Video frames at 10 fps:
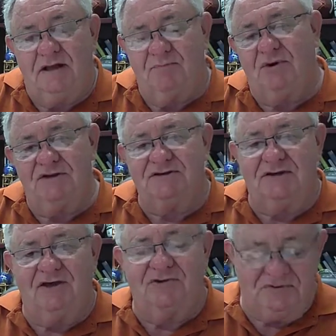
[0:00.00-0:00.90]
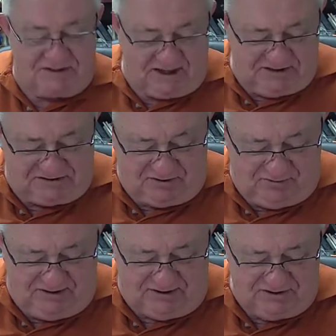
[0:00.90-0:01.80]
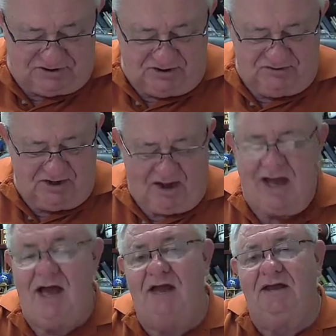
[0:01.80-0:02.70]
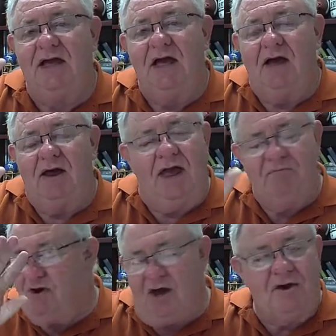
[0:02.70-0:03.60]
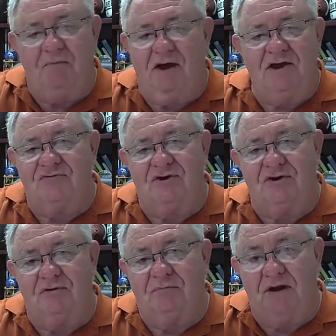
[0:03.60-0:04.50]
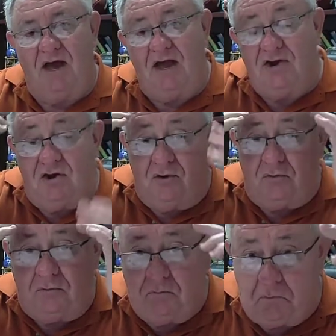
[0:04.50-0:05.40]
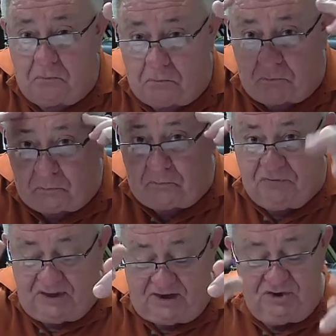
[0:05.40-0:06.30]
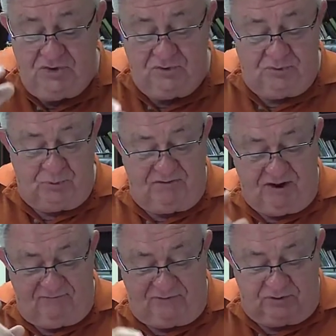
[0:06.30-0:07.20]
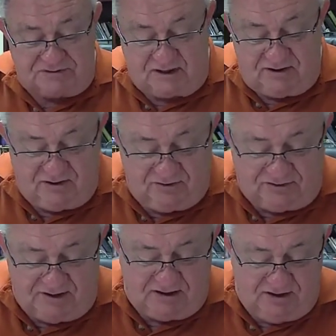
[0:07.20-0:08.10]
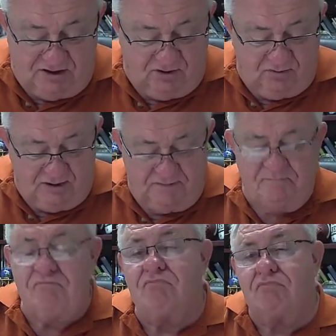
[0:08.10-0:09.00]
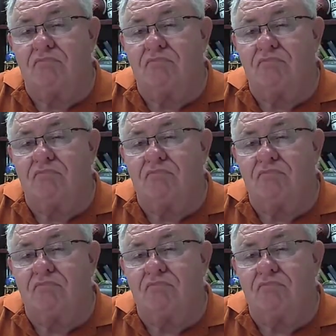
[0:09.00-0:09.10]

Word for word: It brings it down to a size that we can chew. Now, I am not a mind reader, but I know that you, we've got folks out here thinking, you know what?